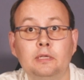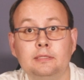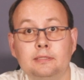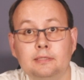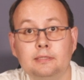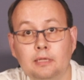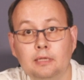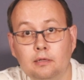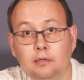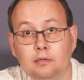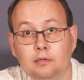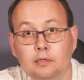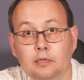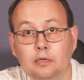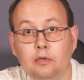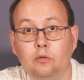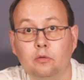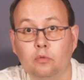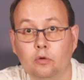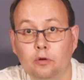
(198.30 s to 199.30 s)
installed
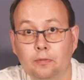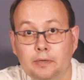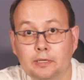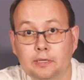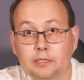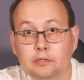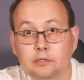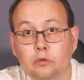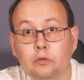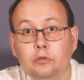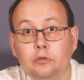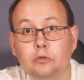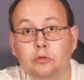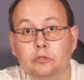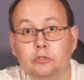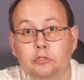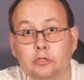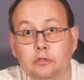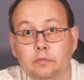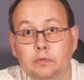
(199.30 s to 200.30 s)
WordPress on your
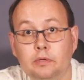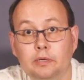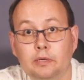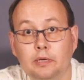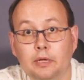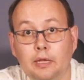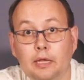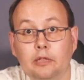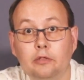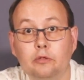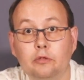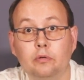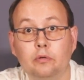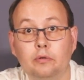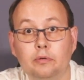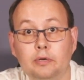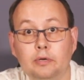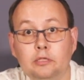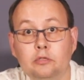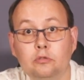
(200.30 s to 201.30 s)
server, and you are
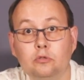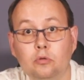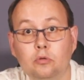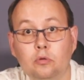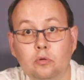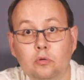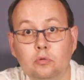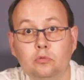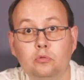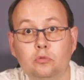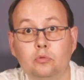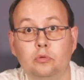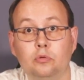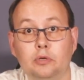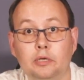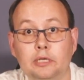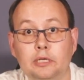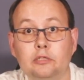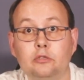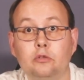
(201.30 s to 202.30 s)
ready to go to
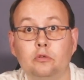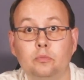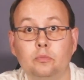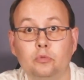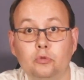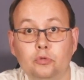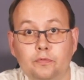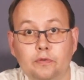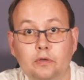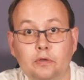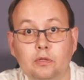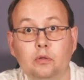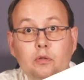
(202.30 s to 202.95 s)
create your beautiful